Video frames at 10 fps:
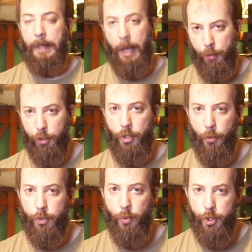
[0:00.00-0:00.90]
I'm not
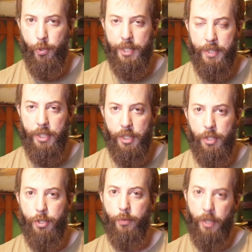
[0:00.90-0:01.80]
going to address this
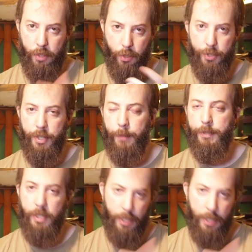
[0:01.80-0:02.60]
issue in those terms,